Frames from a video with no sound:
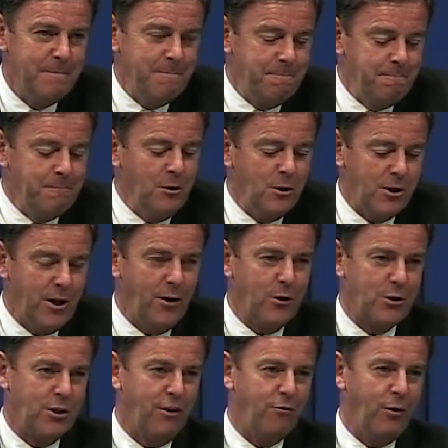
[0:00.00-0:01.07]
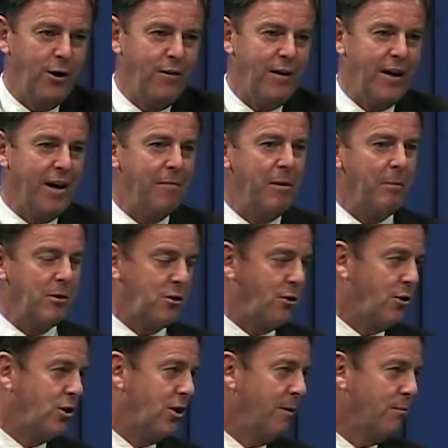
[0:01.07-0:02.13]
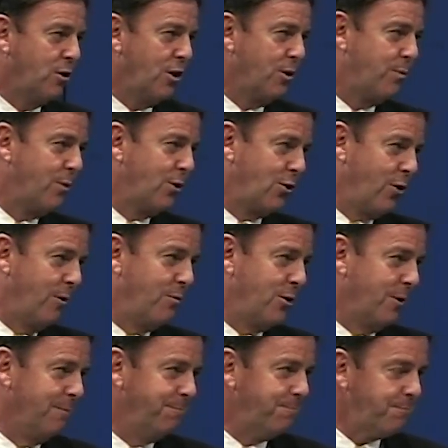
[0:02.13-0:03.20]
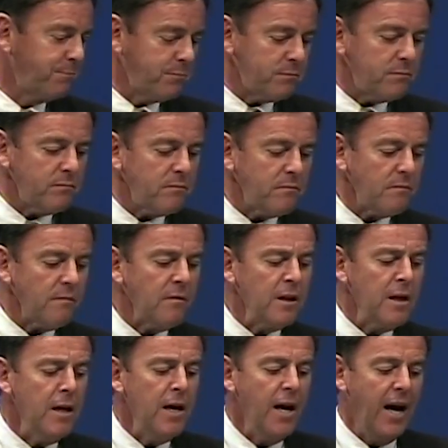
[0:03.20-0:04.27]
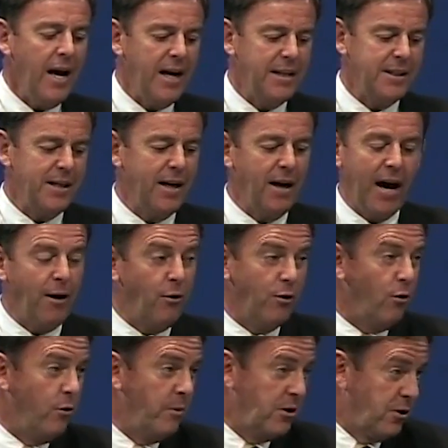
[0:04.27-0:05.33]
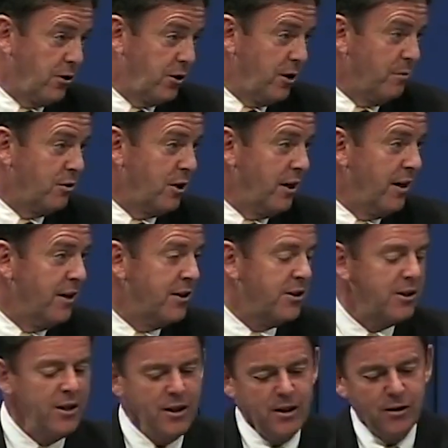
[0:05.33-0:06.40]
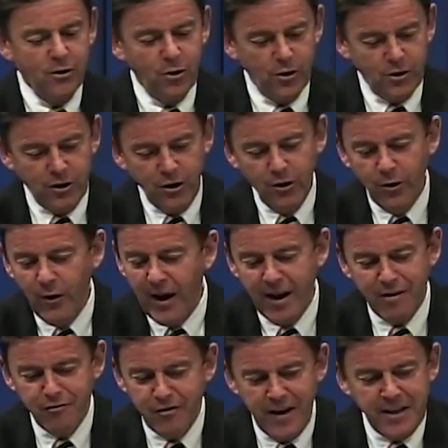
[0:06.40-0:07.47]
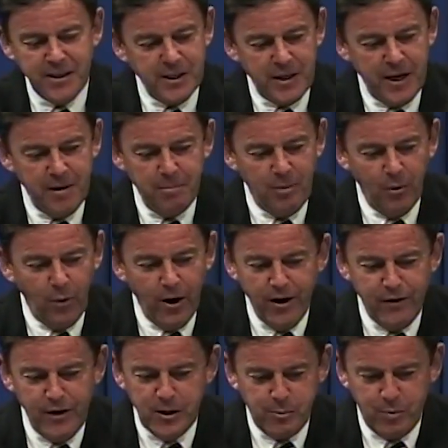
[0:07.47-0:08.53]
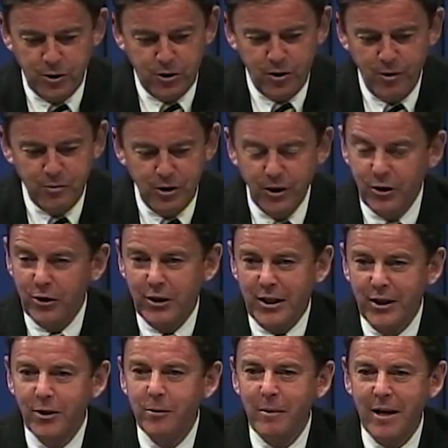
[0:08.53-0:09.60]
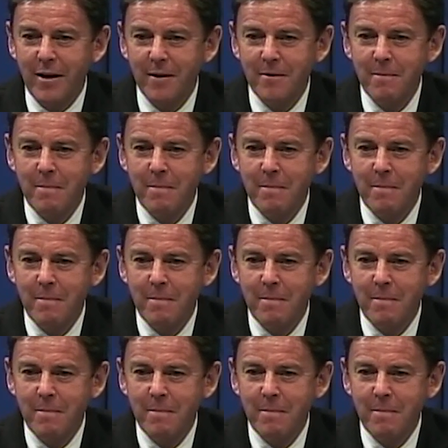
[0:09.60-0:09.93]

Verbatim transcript: You say to yourself, what if they gave me Mister Simpson's prescription? And uh, I don't know who Mister Simpson is, nor do you. I invented him, but what if his prescription could kill me?